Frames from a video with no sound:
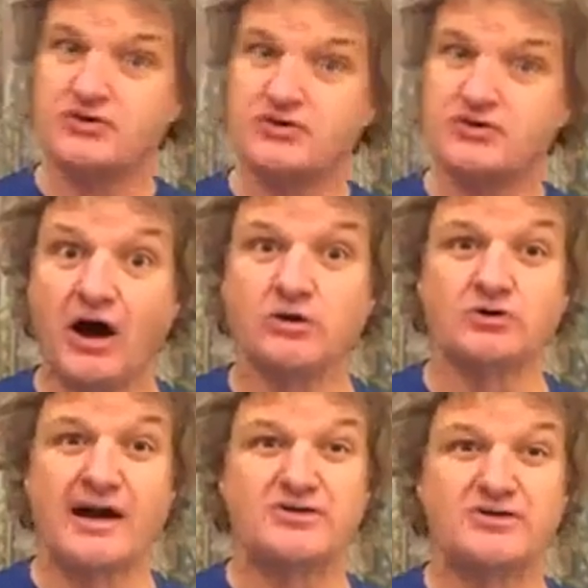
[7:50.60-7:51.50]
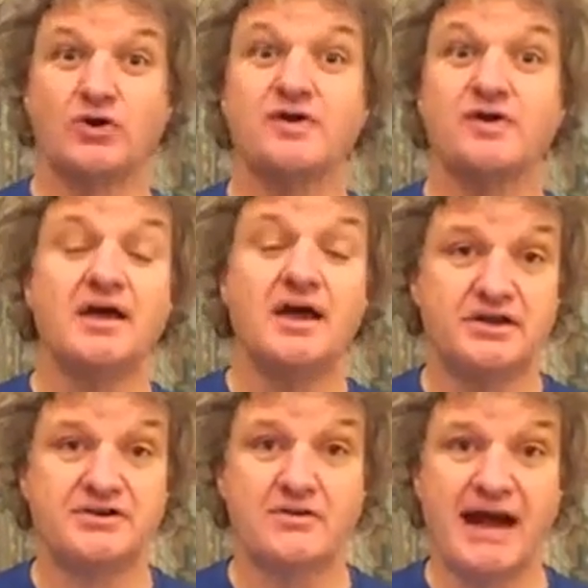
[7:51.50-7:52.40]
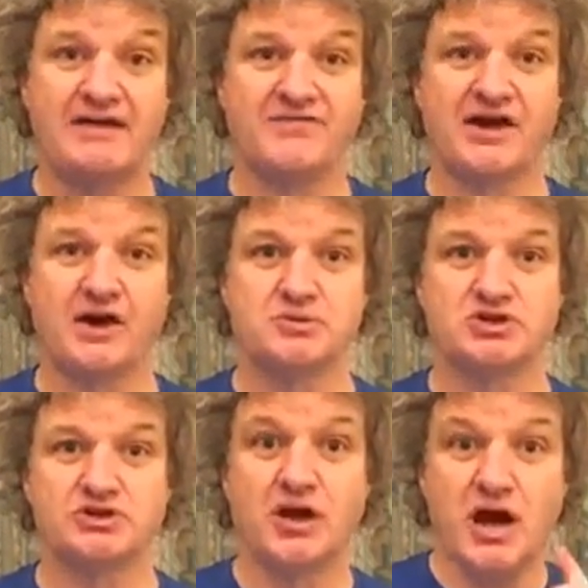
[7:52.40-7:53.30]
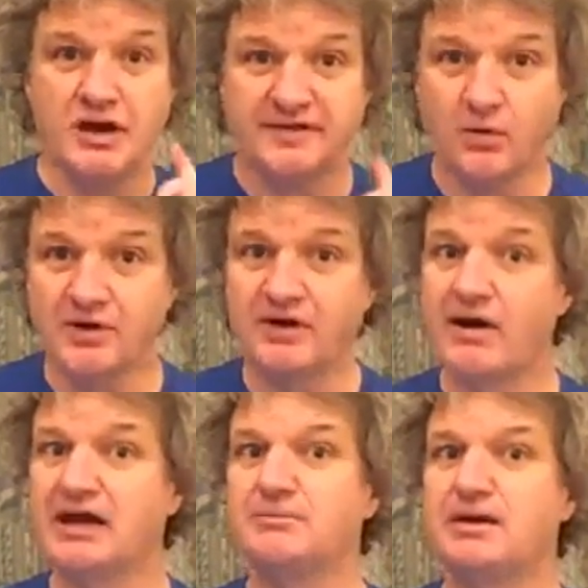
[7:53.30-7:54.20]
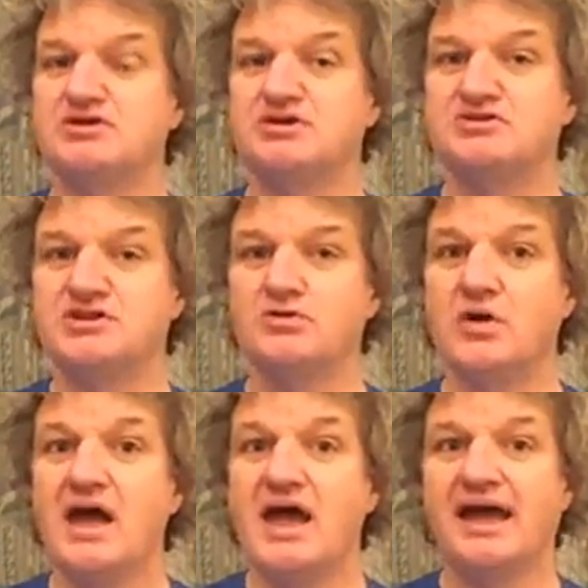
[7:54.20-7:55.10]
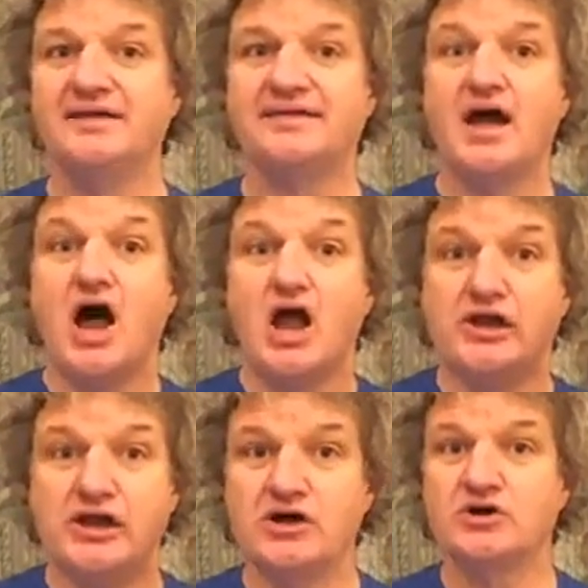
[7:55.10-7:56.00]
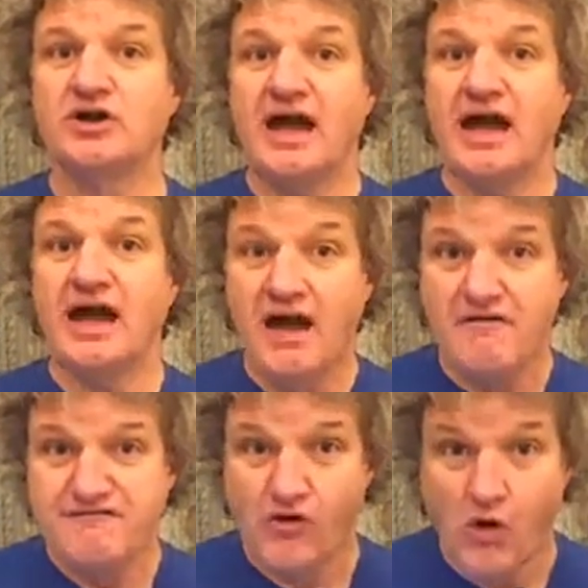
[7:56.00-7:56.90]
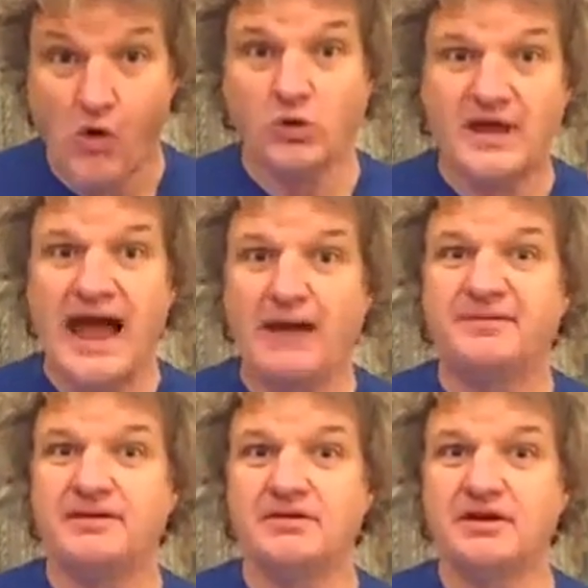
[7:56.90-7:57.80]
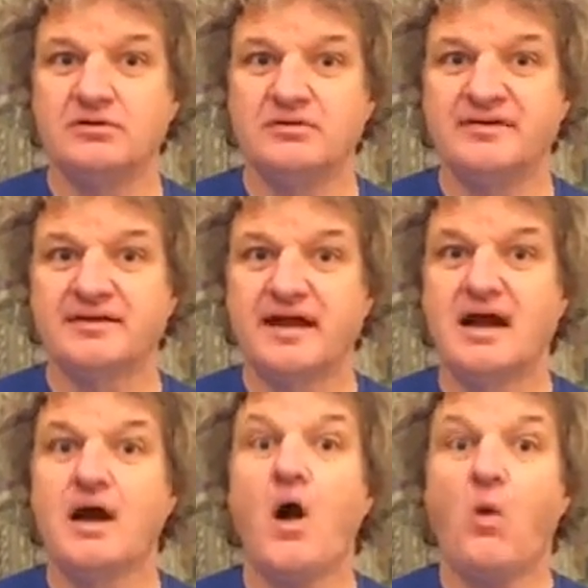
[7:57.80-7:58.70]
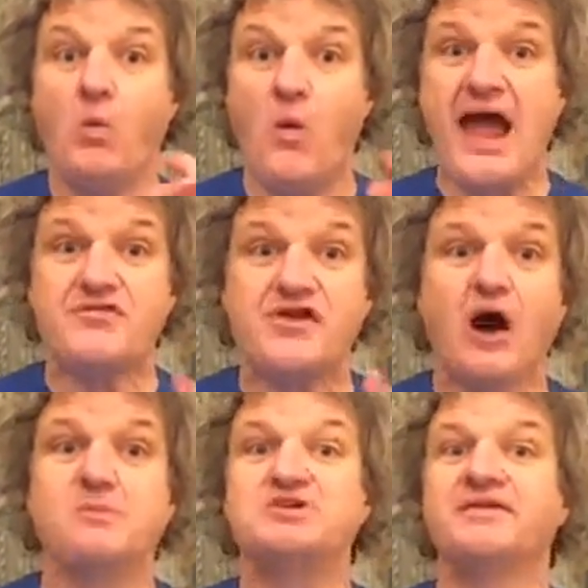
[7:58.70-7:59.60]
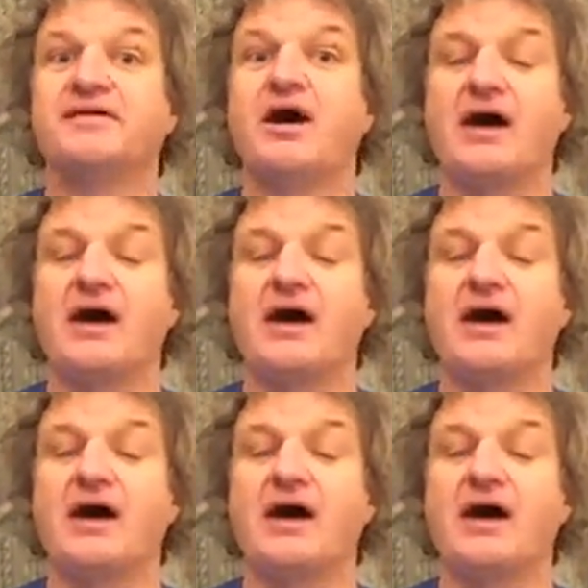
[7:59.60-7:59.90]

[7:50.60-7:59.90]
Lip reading: Older Androids, you don't have that option. So what I recommend you do is learn for all the apps you use where the options are